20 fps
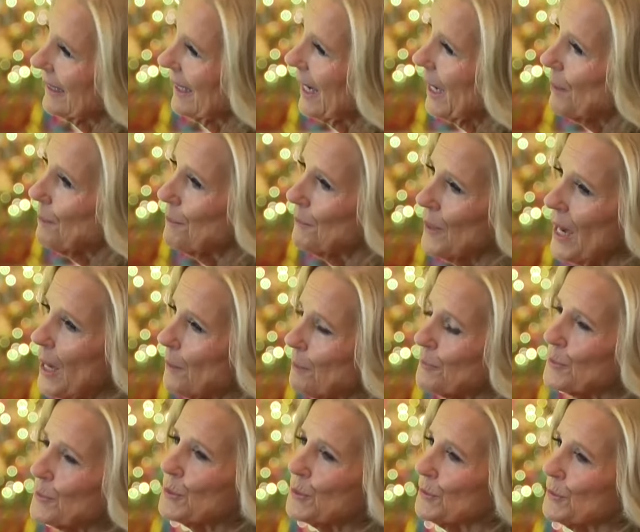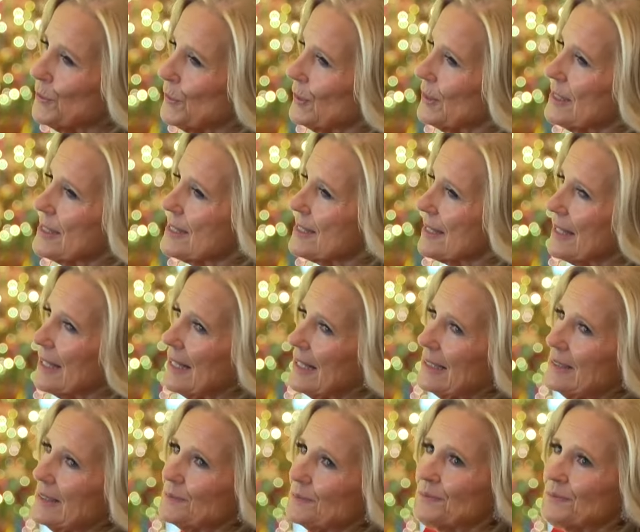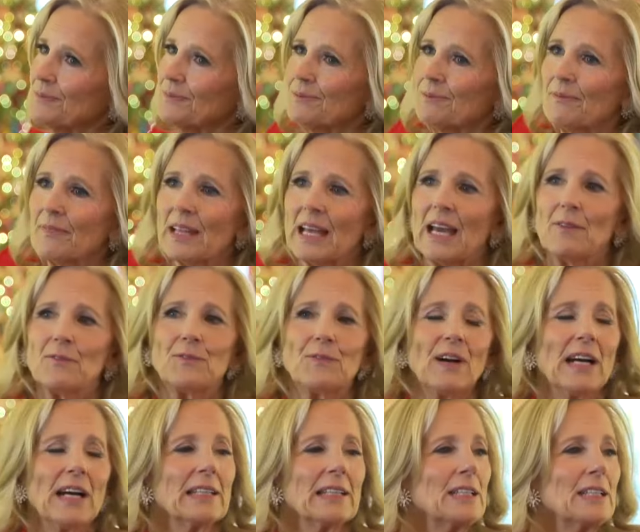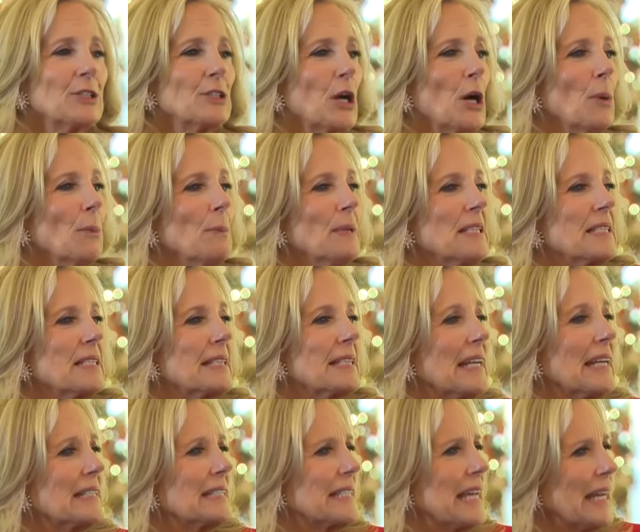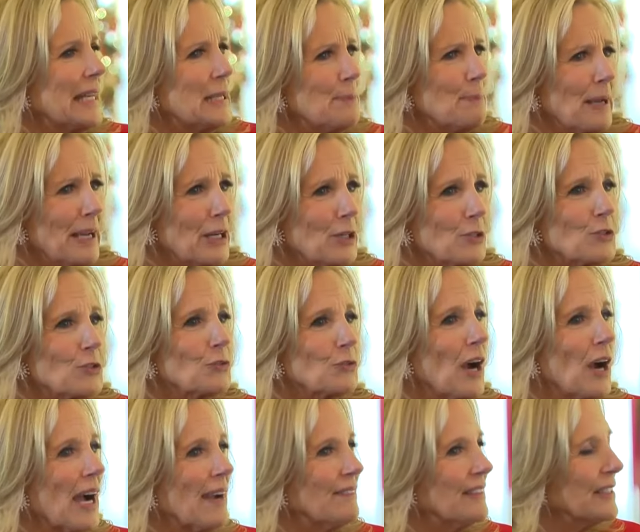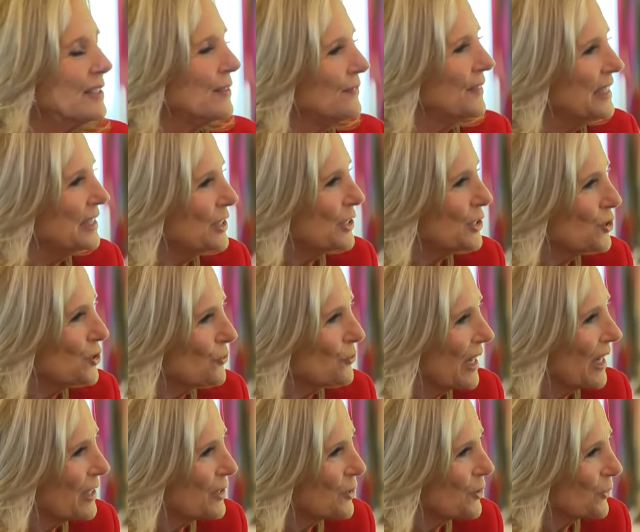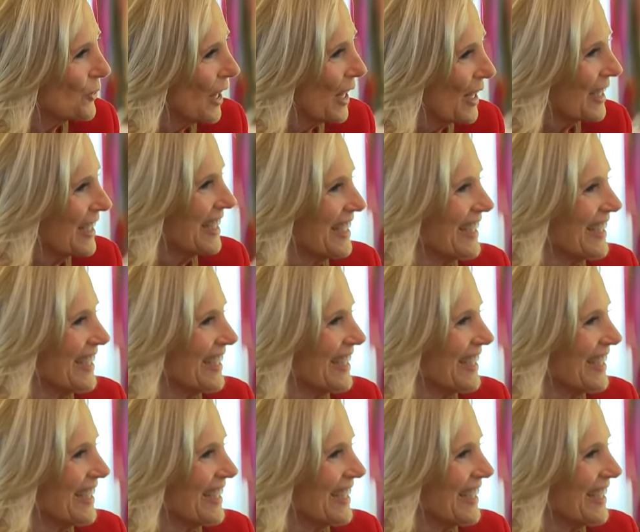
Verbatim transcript: how, how beautiful is that? And finally, don't miss that teddy bear driving the vintage red truck.